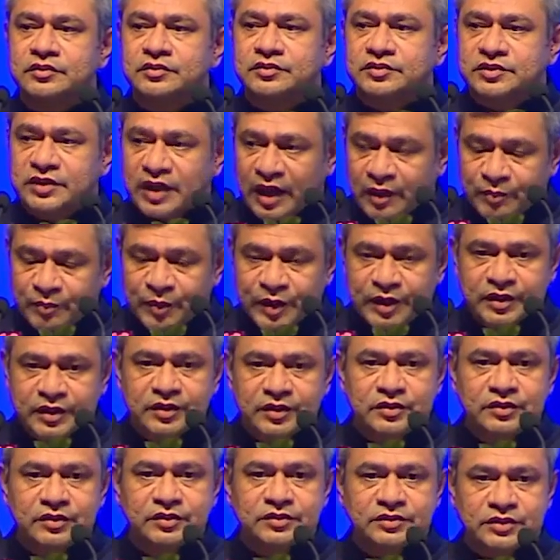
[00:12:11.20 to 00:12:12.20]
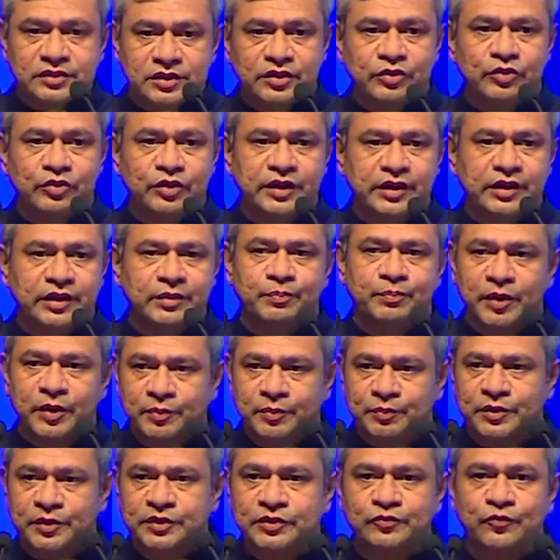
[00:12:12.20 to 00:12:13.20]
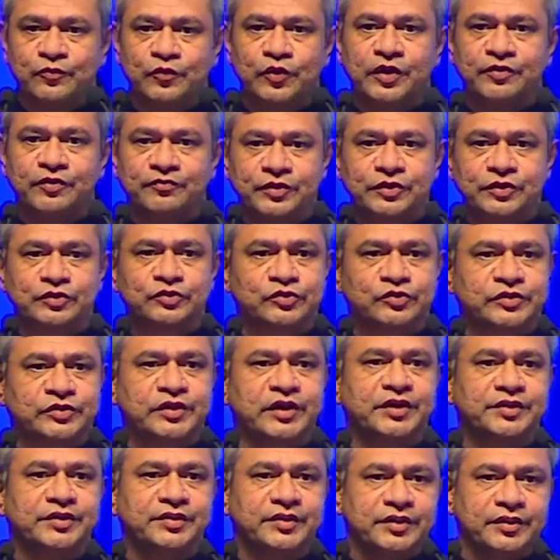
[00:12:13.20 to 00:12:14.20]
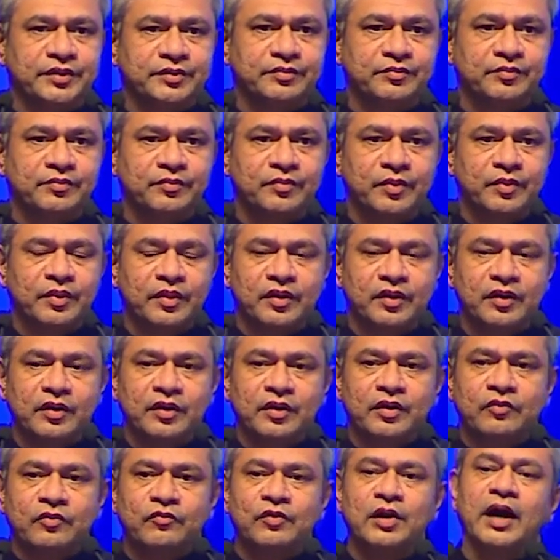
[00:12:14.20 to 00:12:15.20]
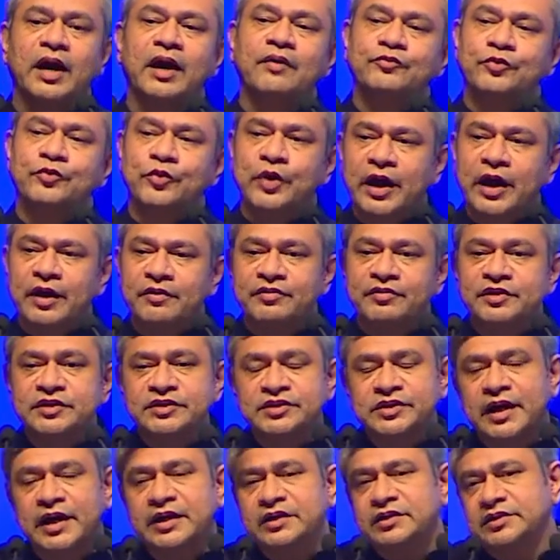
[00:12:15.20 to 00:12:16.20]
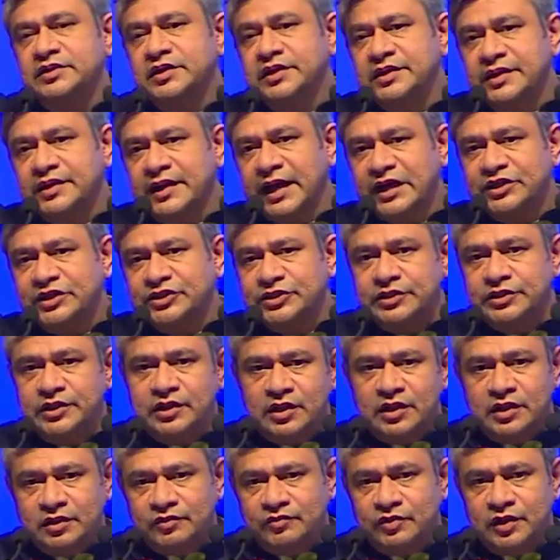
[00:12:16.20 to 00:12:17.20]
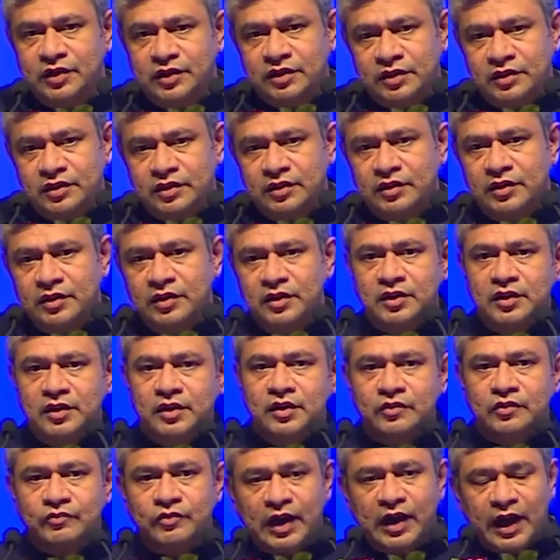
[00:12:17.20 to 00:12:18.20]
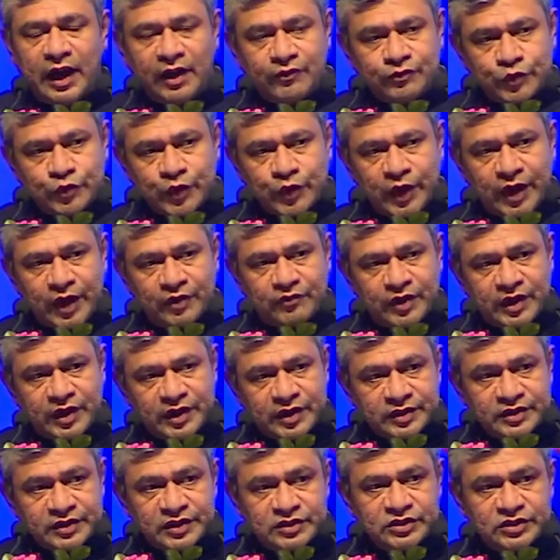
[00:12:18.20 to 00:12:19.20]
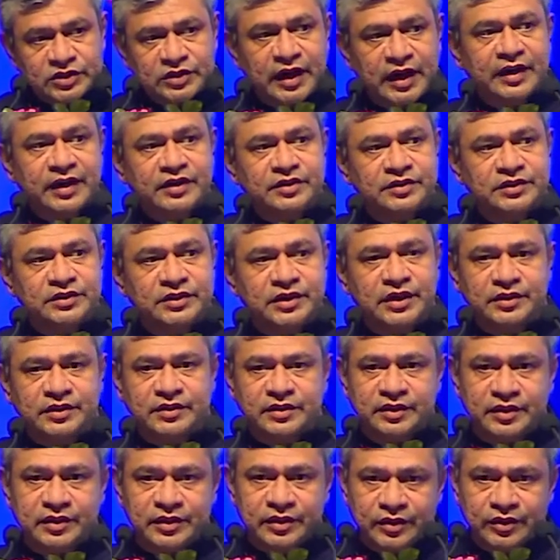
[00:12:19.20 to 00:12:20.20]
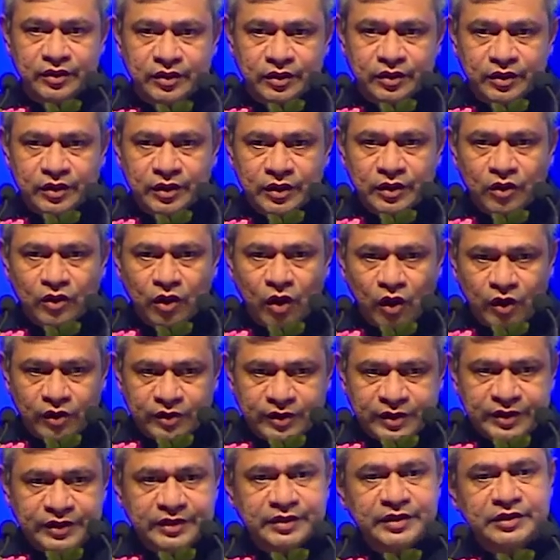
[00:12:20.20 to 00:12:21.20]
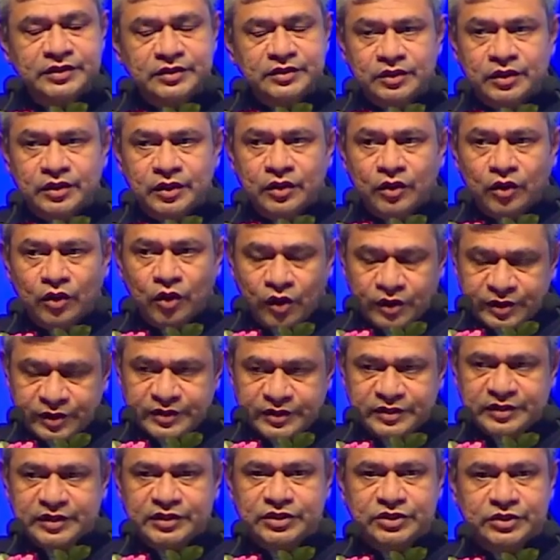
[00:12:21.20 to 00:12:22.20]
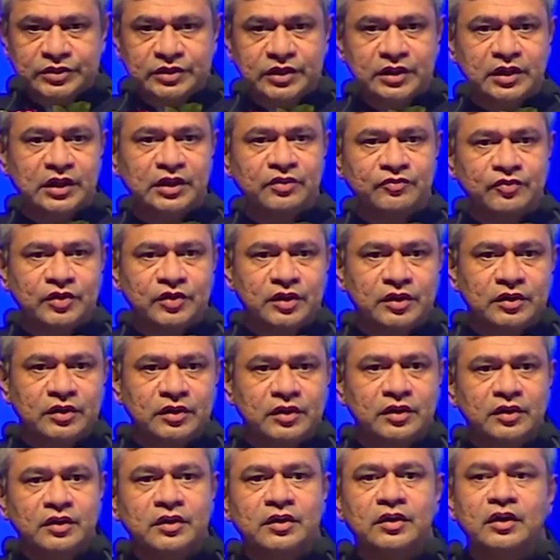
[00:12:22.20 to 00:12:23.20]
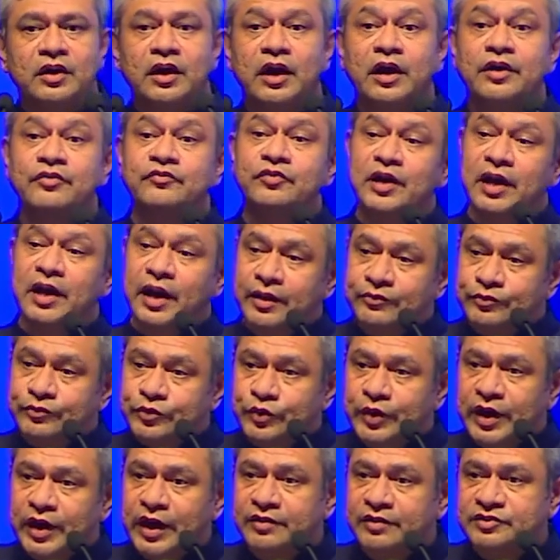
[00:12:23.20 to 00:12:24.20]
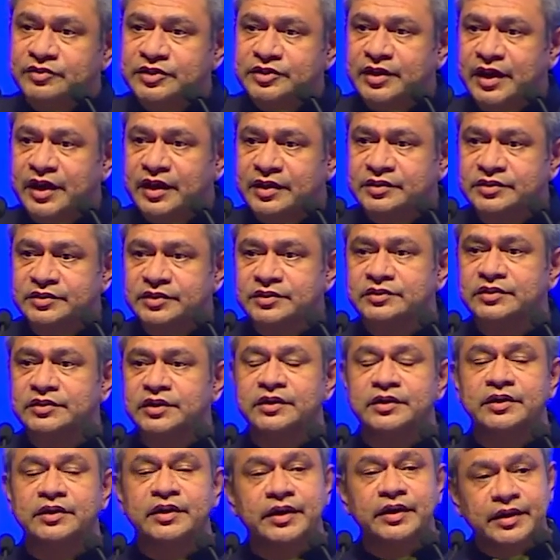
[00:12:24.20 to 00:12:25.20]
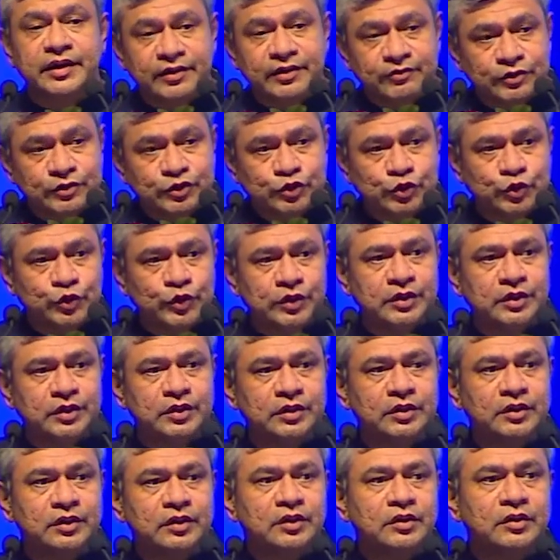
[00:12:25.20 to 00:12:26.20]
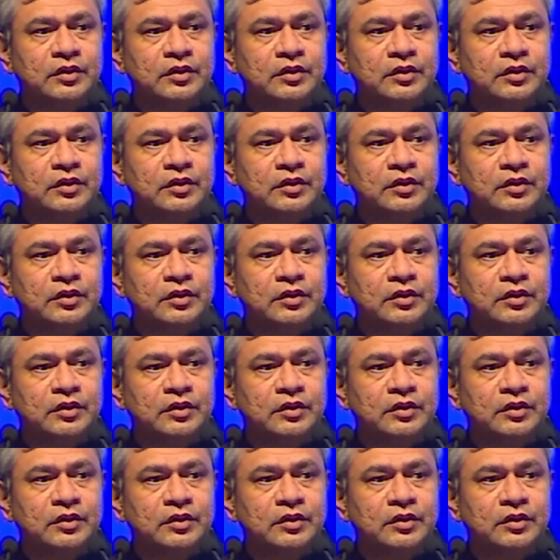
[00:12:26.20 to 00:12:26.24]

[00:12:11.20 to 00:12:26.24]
cyber security purpose for every society. We'll have to have a strategy at national level. We'll have to have another strategy at the organizational level. And we'll have to have strategies at individual